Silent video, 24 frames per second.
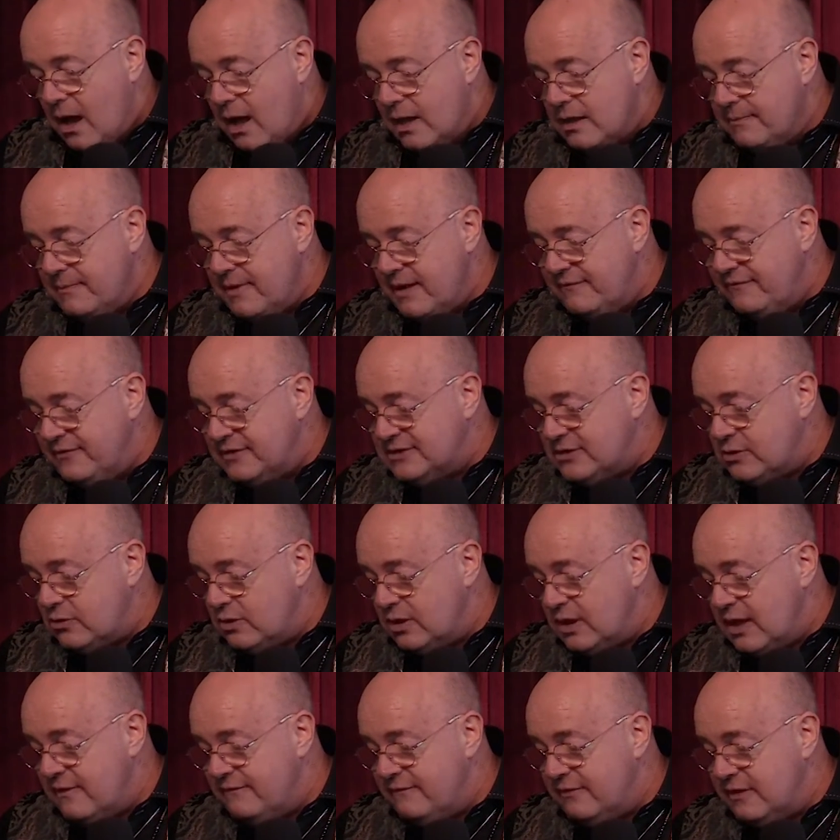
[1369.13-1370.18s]
On the
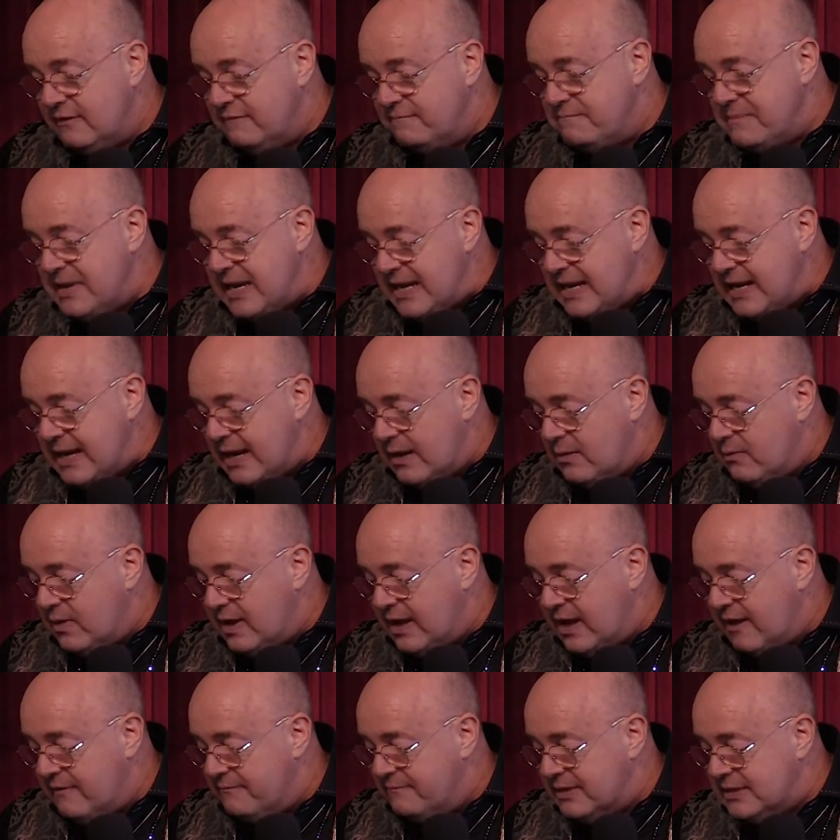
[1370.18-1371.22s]
metaphysical level of meaning,
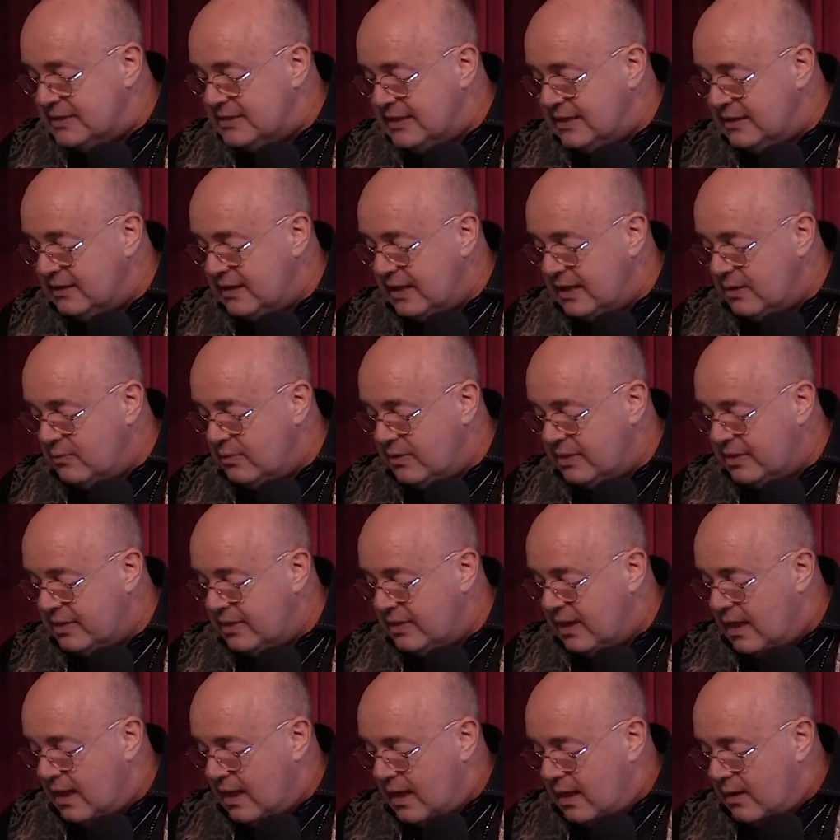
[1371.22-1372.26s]
we have been dealing
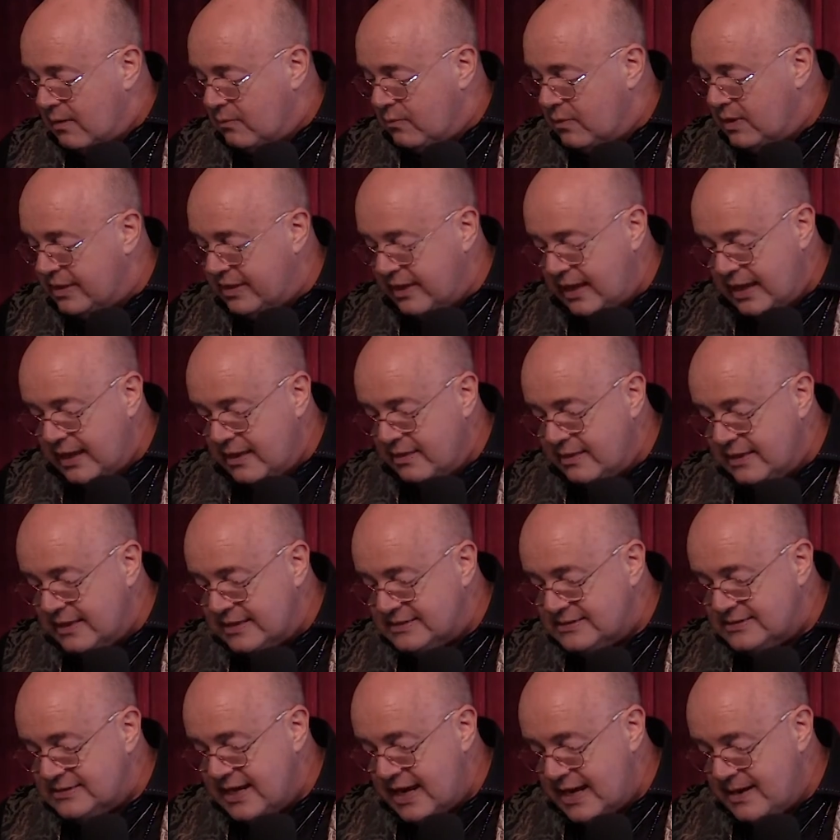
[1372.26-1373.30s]
within
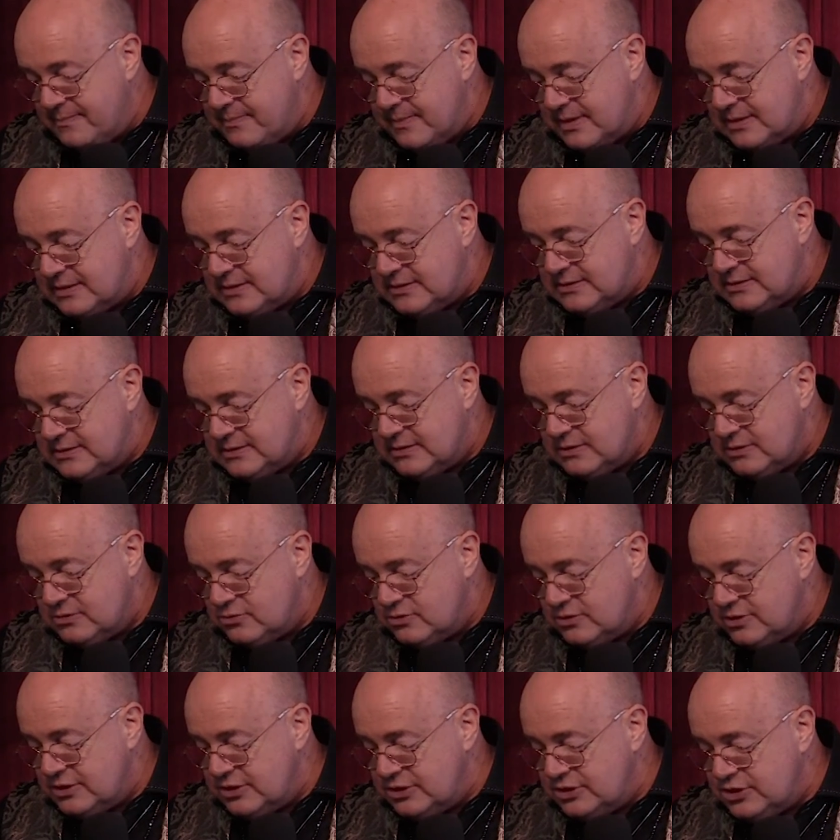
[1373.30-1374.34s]
these statements.
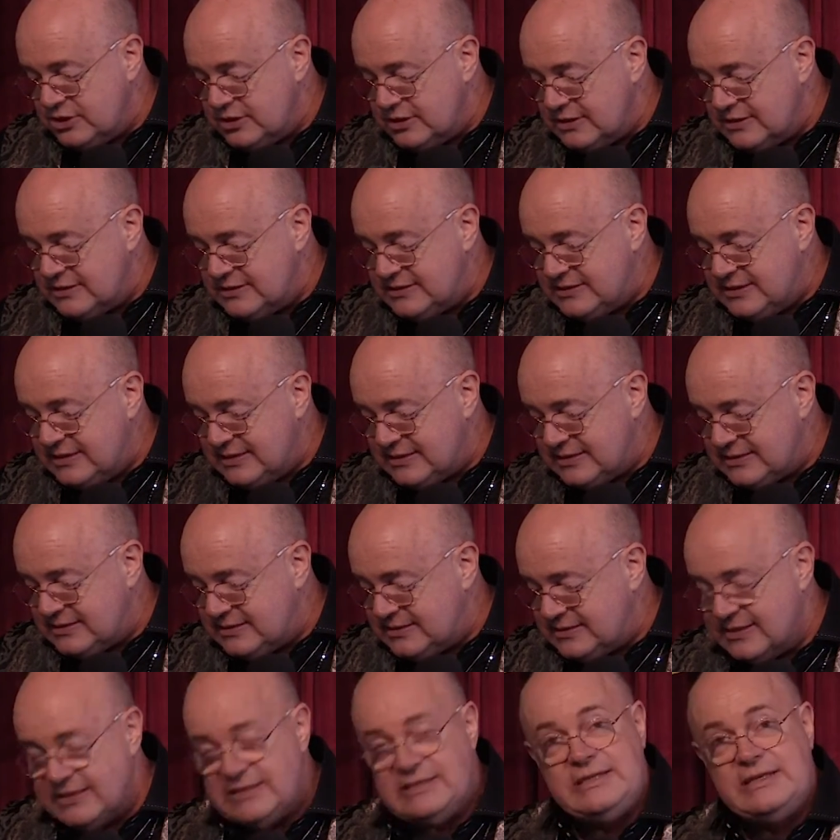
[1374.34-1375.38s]
Tradition
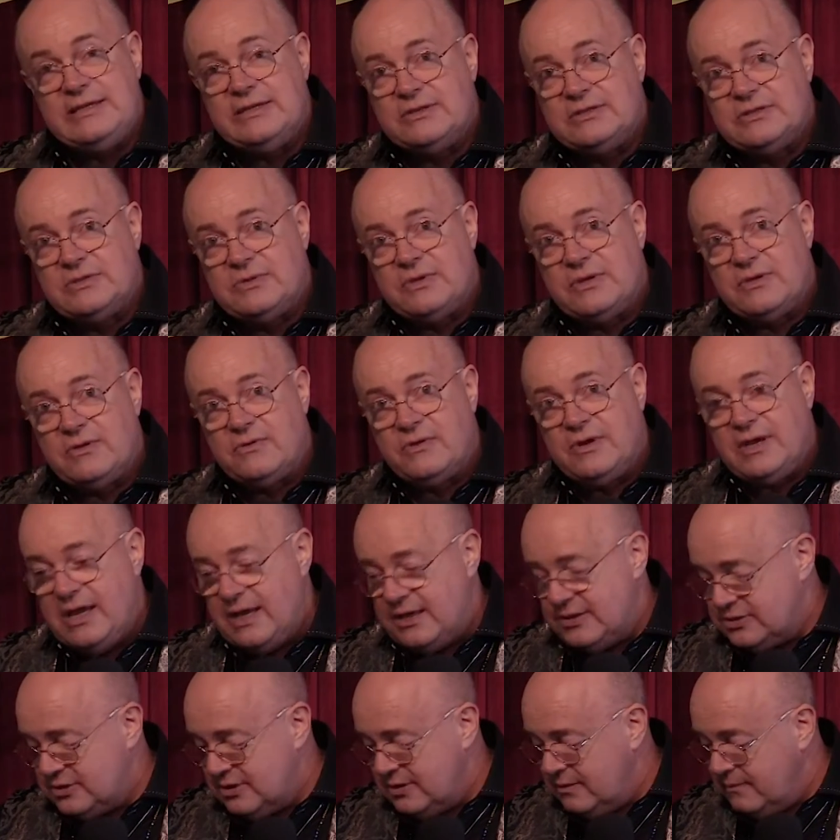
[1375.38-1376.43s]
insists it deals with
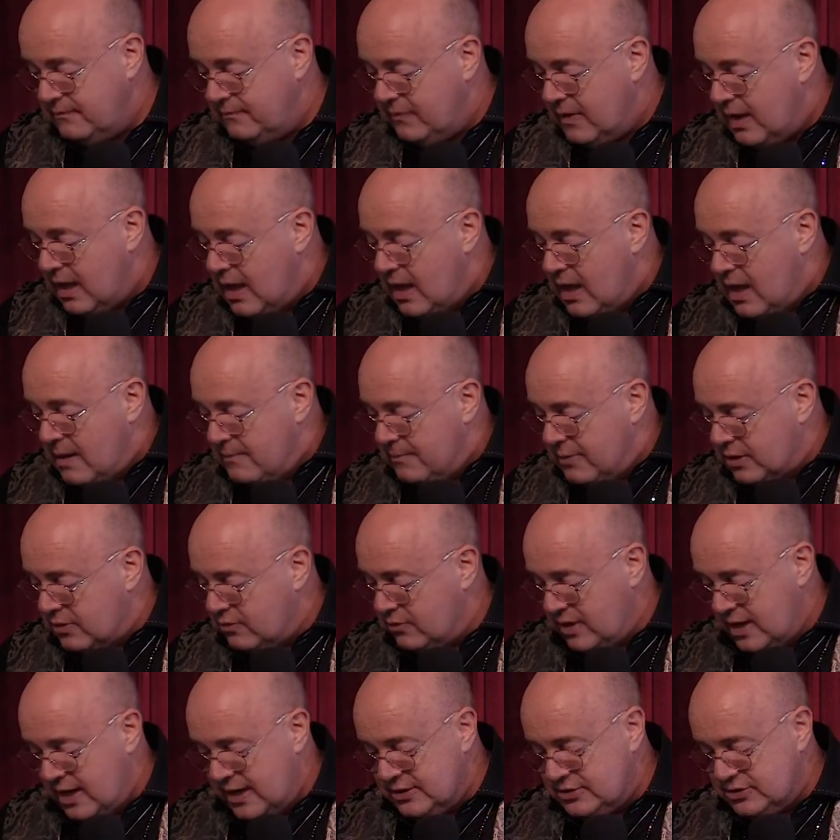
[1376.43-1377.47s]
creation, but
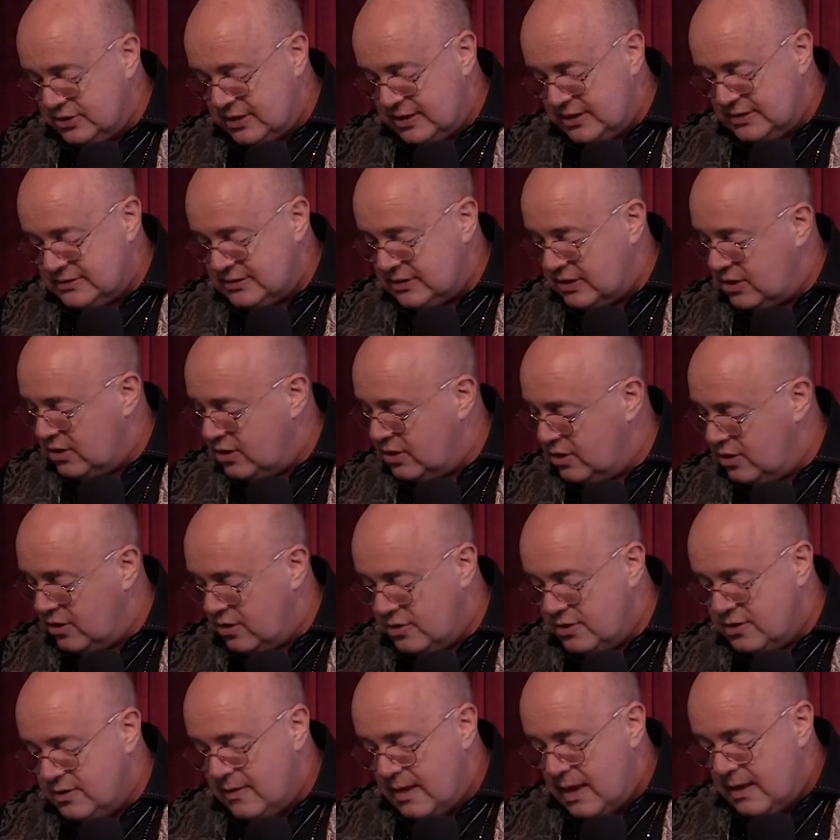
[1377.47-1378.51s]
creation has
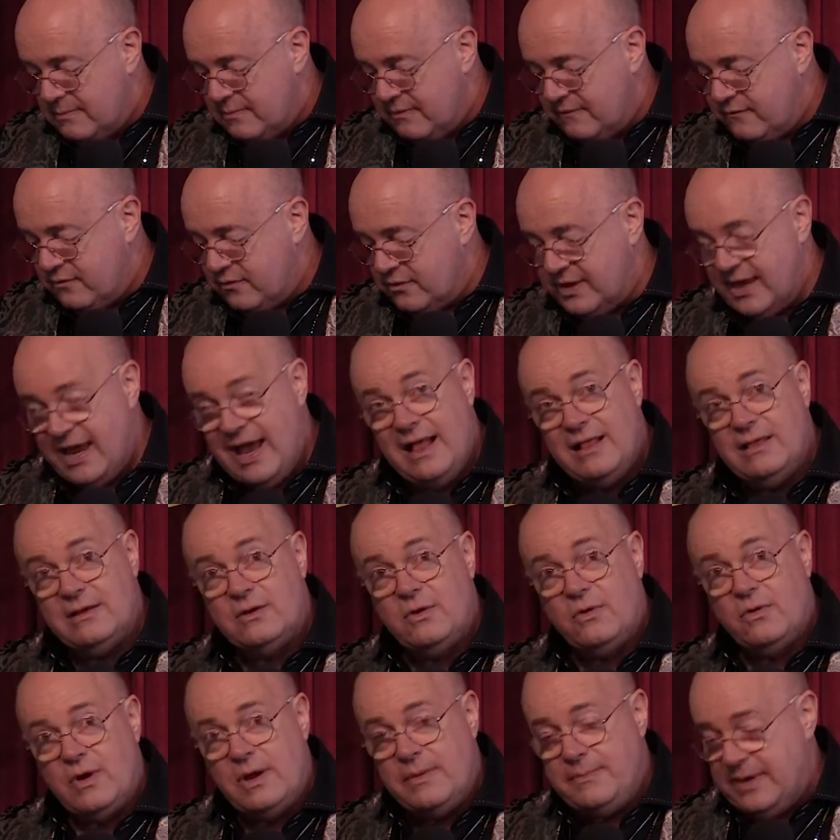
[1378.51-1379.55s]
occurred before the
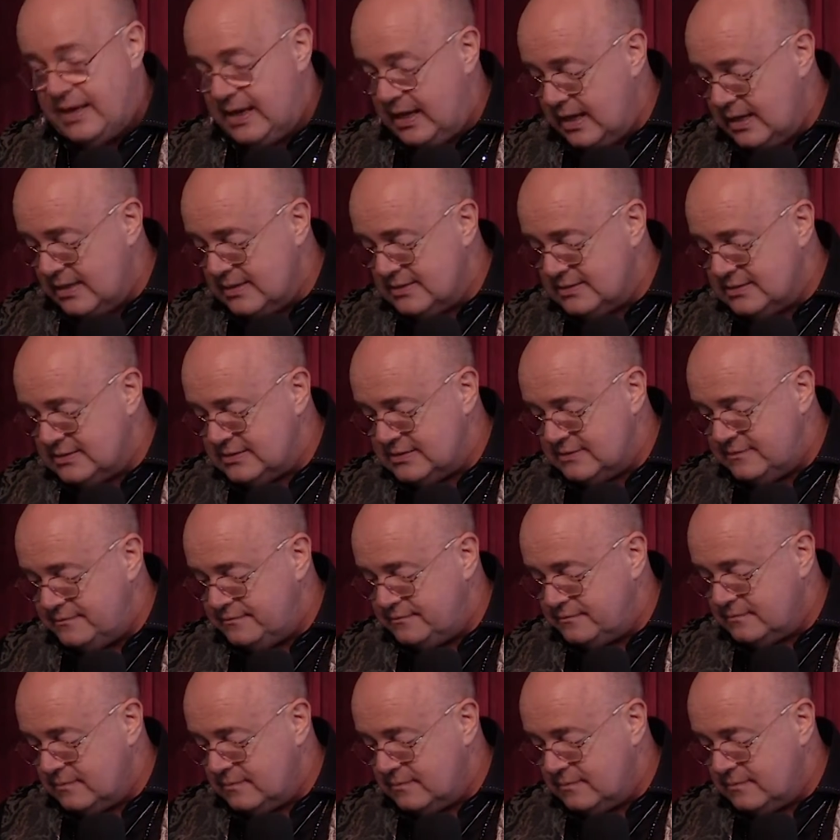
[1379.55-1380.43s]
allegory begins.